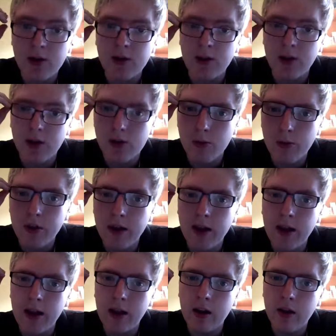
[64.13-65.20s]
does open at
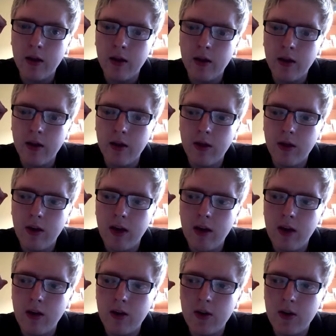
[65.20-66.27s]

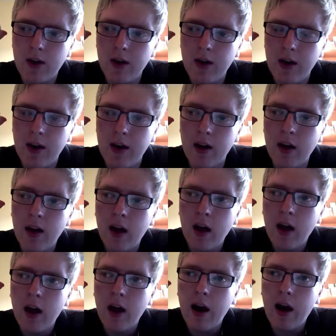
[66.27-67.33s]
8:30,
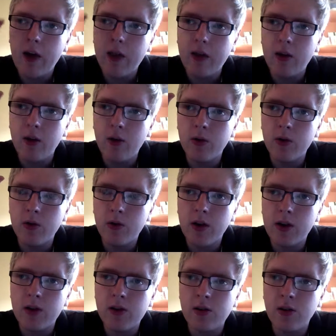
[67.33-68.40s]
and then they don't do the
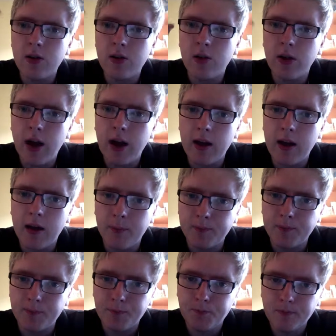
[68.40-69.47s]
register till 9
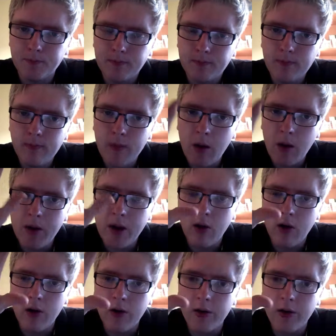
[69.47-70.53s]

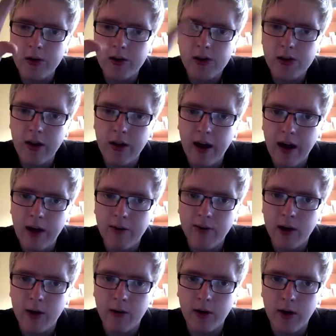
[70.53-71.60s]
because that half an
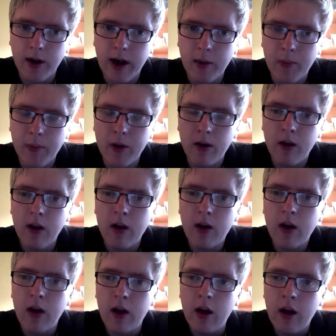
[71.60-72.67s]
hour gap
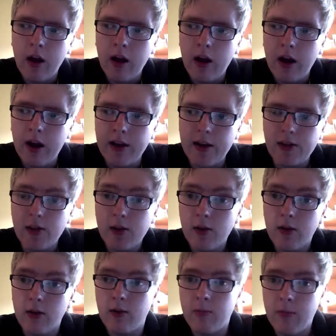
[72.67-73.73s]
is
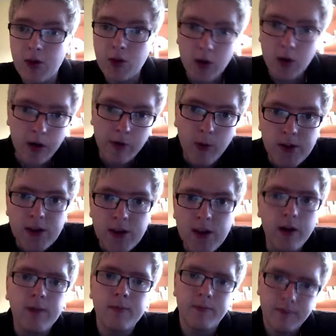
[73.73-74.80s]
to make sure everyone's here.
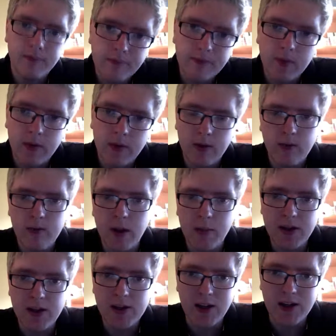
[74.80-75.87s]
That
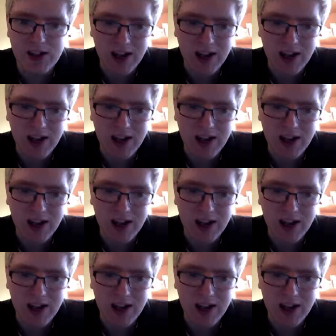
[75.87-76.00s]
makes sense.